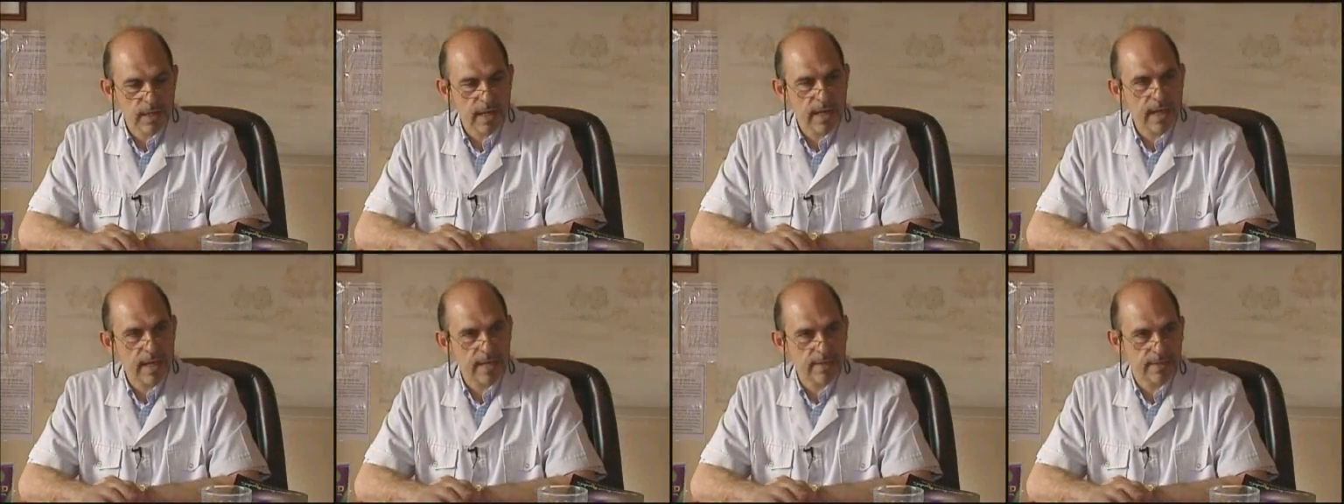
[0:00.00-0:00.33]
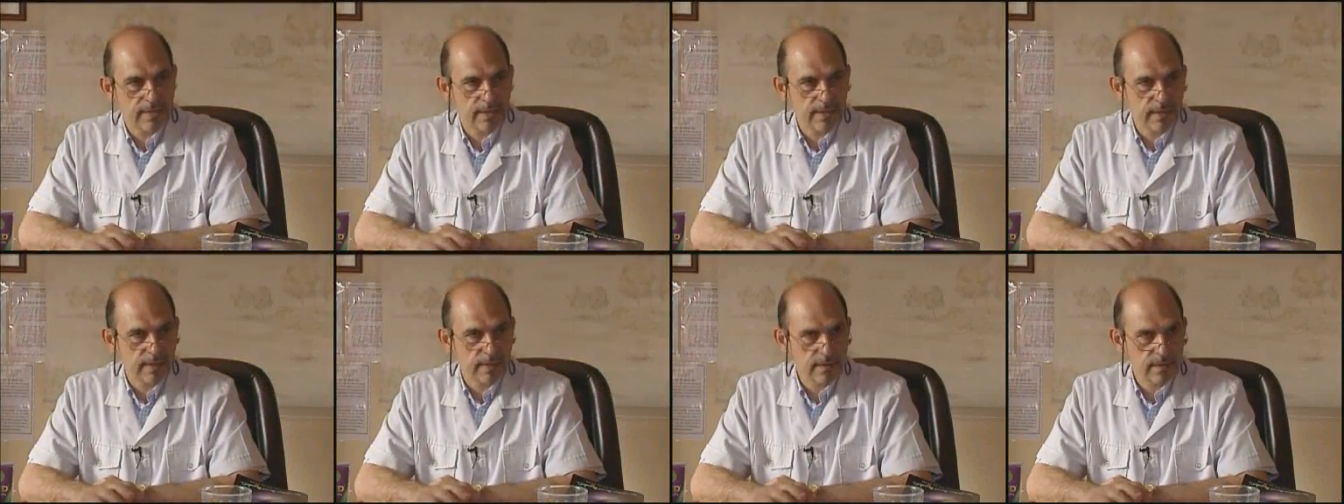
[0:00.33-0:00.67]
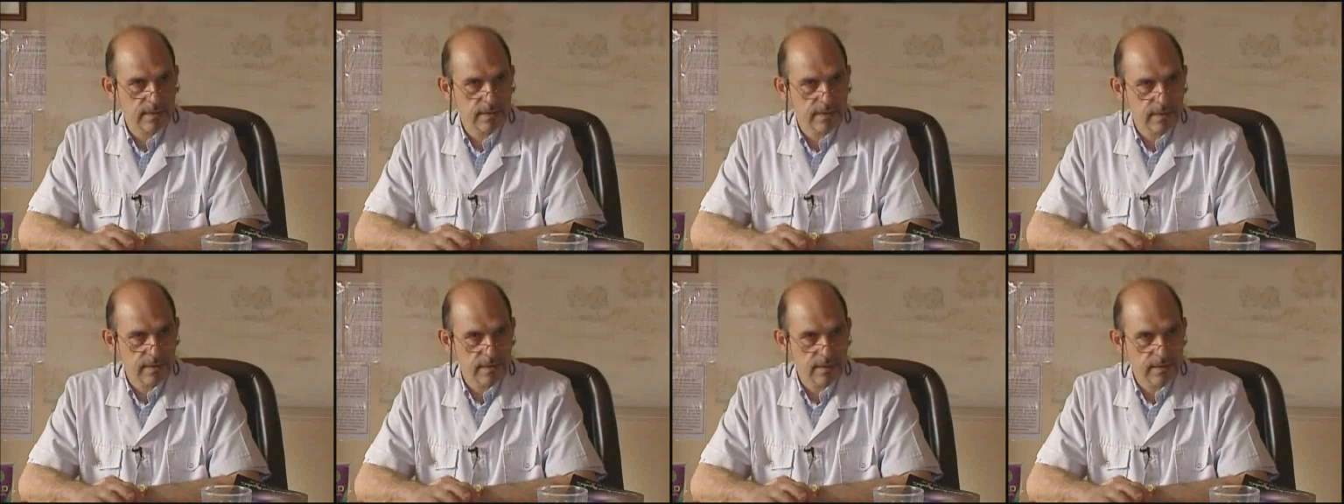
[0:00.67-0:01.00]

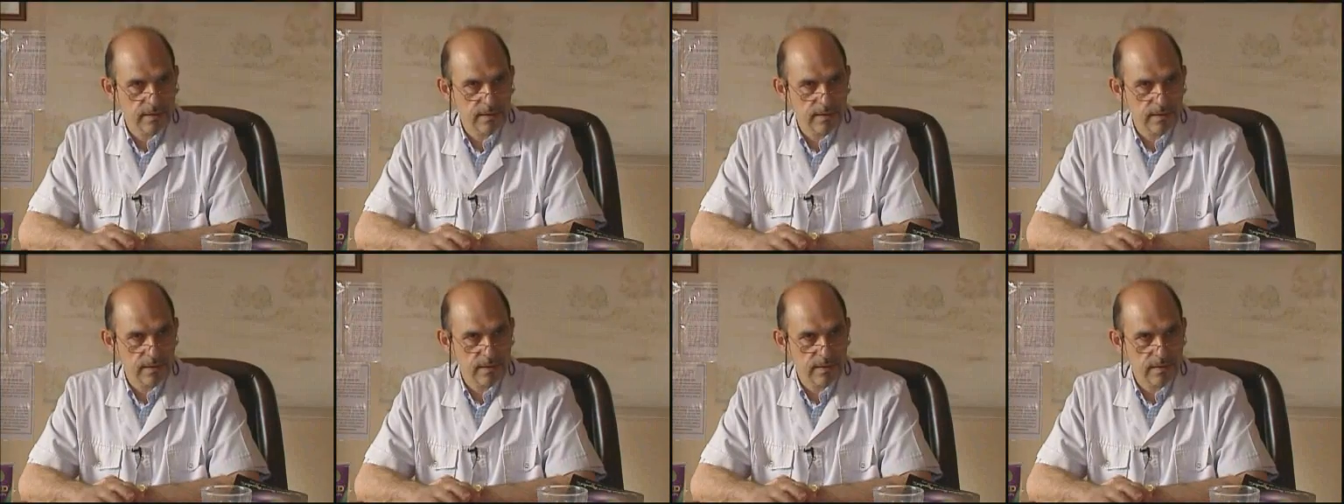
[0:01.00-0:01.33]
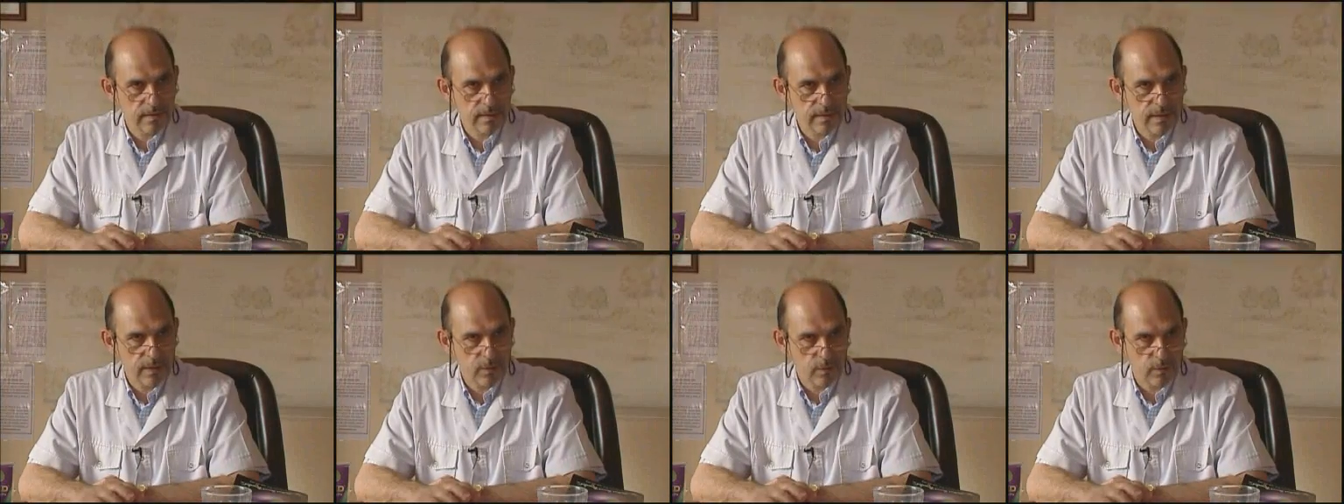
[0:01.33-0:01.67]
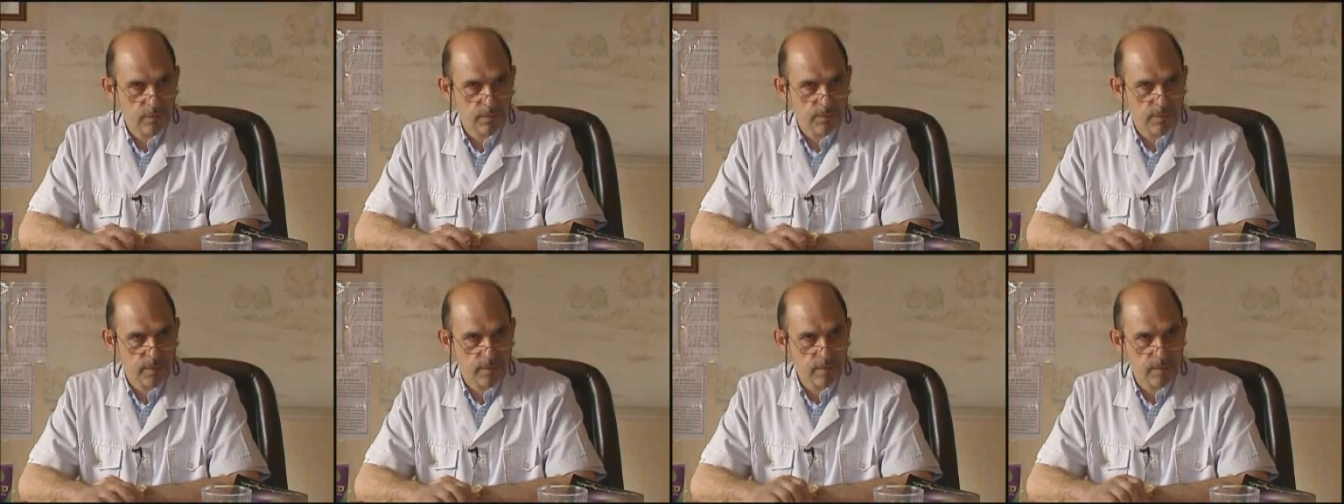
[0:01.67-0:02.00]
classic
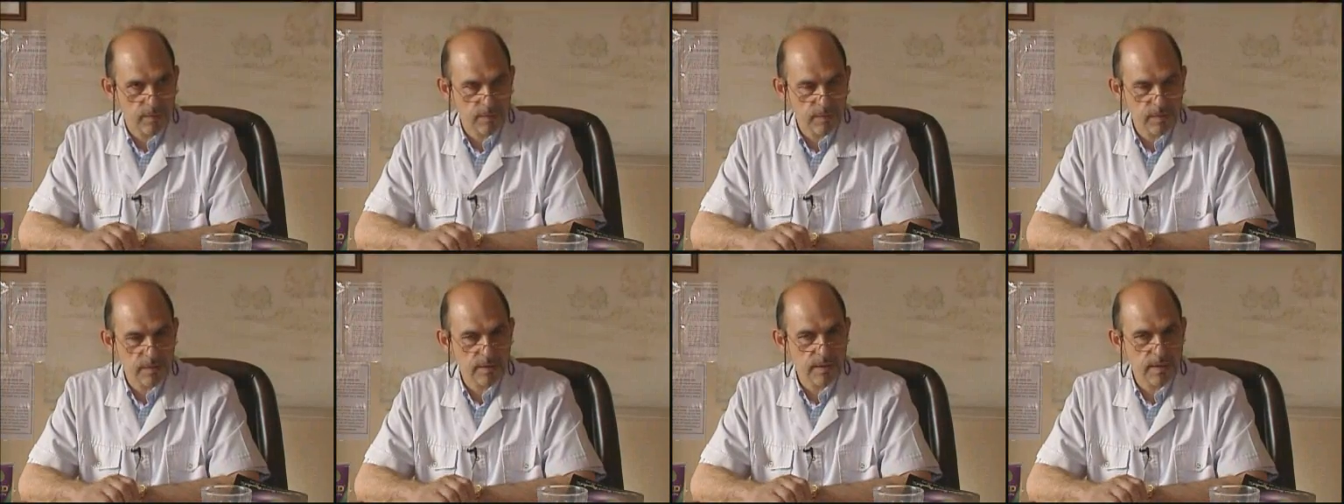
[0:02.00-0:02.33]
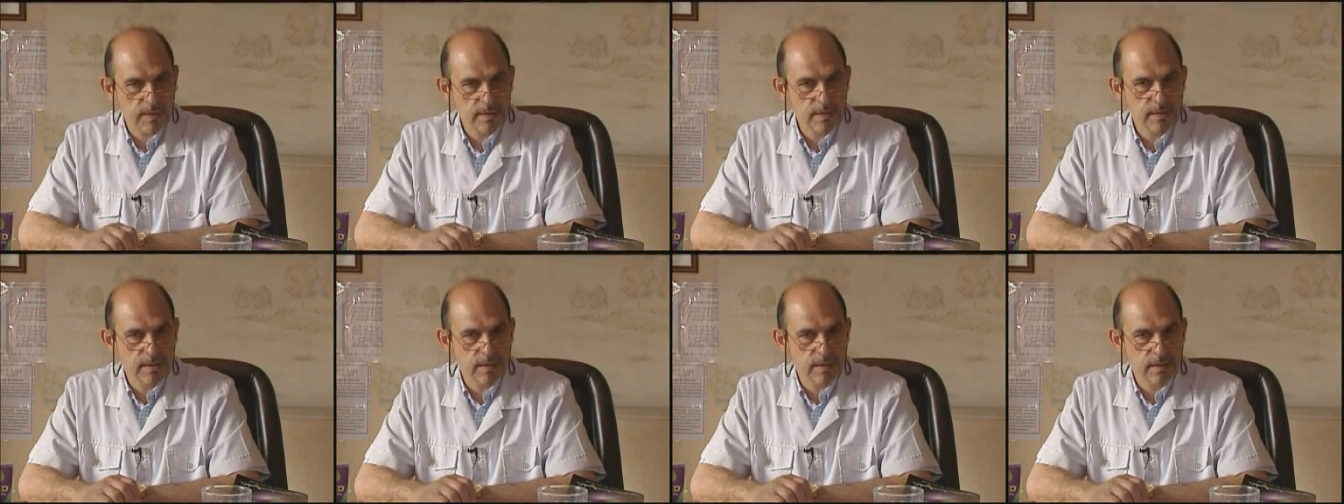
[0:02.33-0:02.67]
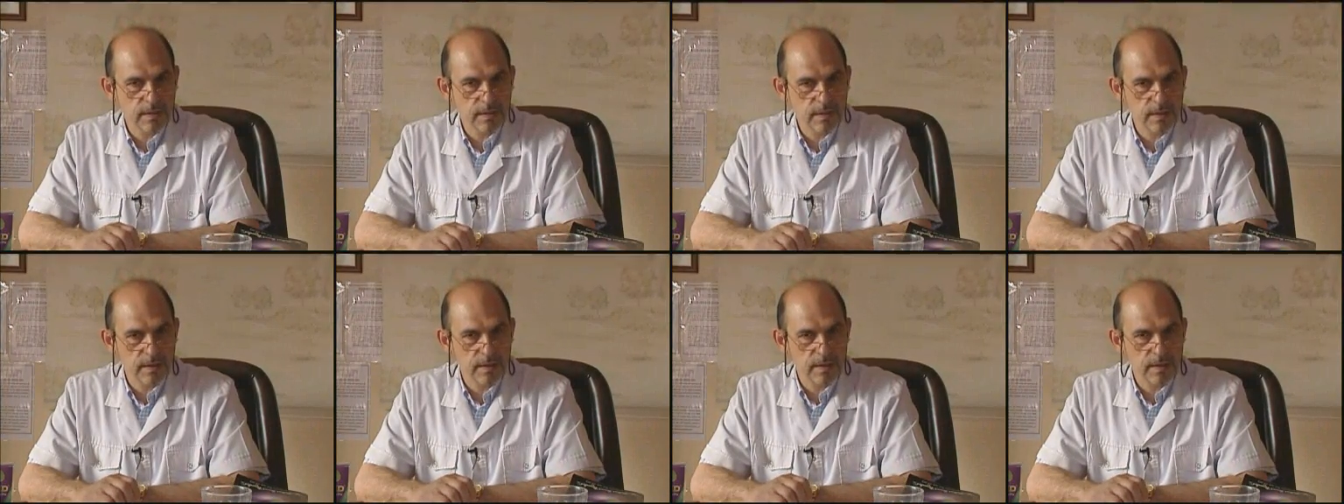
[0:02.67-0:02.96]
health problems that they see